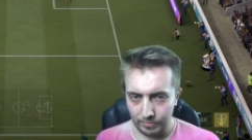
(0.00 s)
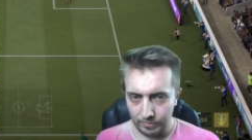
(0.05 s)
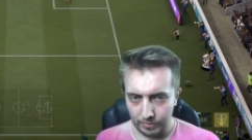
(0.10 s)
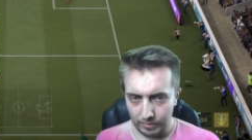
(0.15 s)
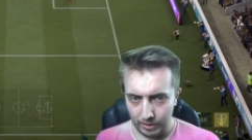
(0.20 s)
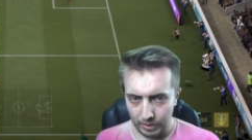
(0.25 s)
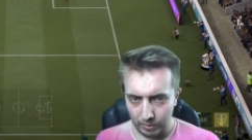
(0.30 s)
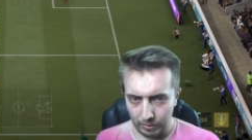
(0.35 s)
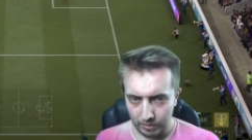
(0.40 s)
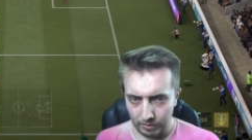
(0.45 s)

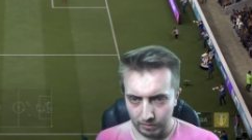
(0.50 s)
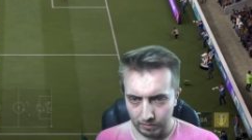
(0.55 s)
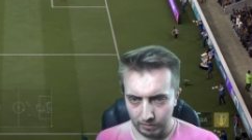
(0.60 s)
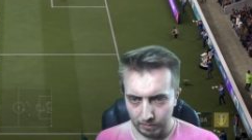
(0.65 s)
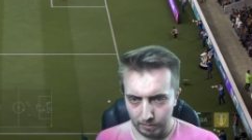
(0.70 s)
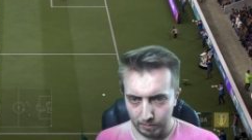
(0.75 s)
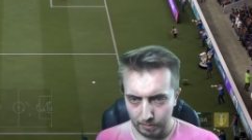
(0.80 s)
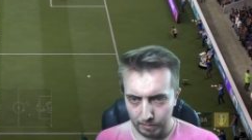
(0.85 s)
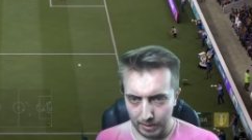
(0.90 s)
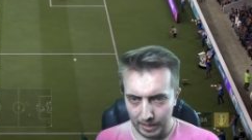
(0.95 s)
Come on.
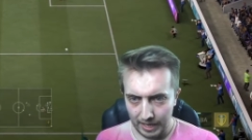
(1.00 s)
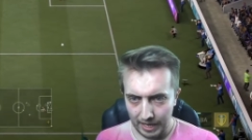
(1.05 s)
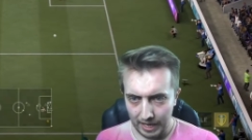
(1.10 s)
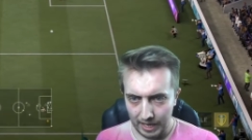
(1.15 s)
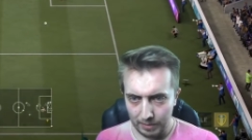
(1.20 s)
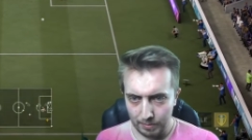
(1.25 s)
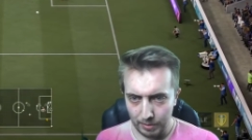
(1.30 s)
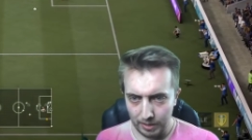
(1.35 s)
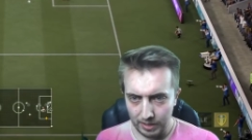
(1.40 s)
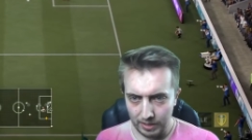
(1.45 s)
Big
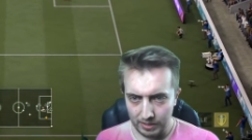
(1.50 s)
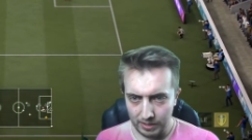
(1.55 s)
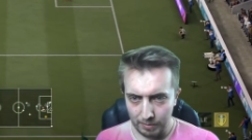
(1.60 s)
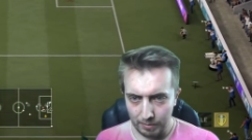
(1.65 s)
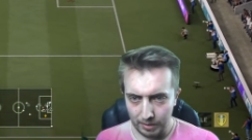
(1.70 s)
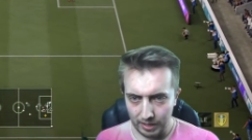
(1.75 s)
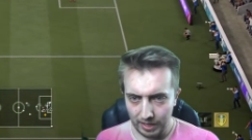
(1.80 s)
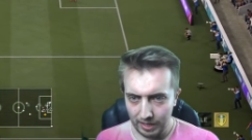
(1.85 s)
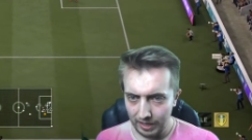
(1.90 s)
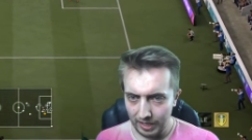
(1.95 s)
head by
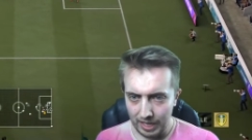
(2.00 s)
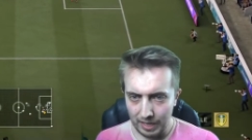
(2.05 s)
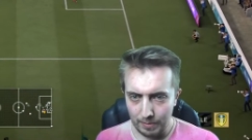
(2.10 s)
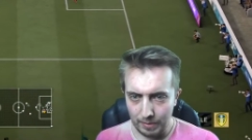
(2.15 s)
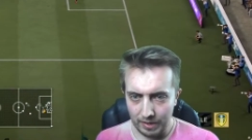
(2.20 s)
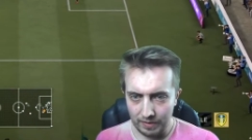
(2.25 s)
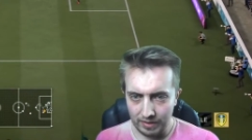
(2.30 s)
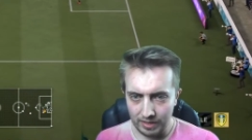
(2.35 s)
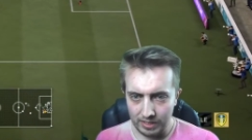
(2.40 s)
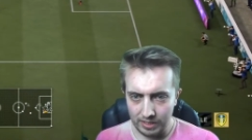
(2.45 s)
somebody. I keep
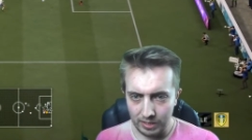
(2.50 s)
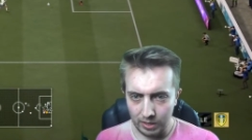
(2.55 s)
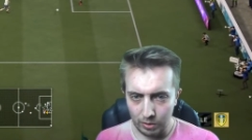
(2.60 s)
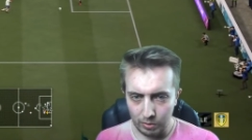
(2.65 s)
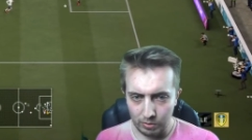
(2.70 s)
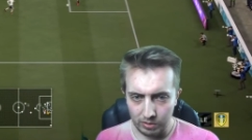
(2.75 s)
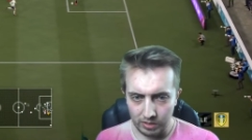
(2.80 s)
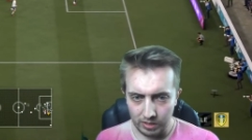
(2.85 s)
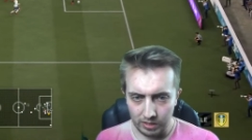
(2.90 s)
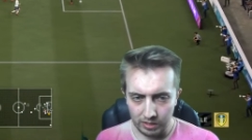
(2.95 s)
giving it to
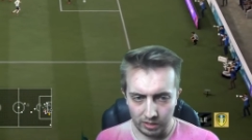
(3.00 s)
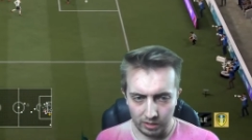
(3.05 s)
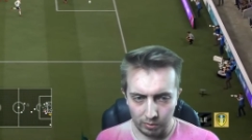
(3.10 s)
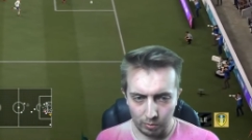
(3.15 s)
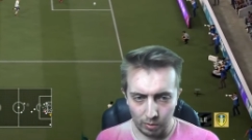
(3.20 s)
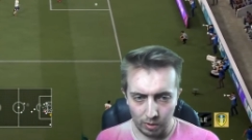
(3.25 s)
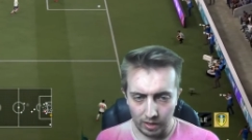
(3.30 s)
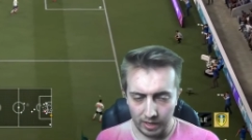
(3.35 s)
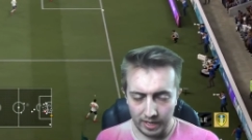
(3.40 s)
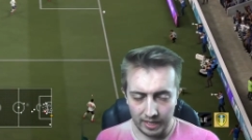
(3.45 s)
Goldson. I don't know
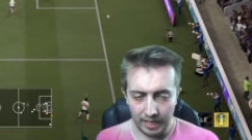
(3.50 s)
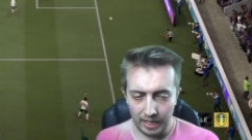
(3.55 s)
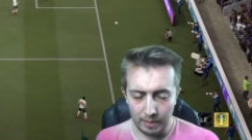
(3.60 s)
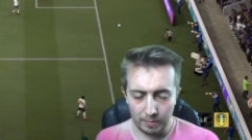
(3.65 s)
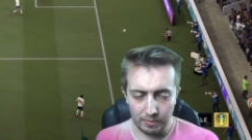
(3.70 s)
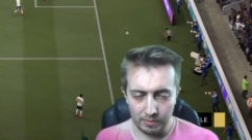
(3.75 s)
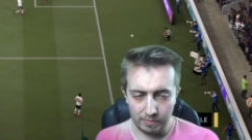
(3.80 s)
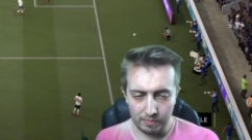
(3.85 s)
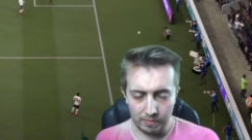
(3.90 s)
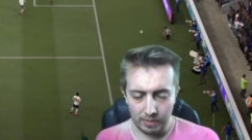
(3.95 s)
why. He keeps...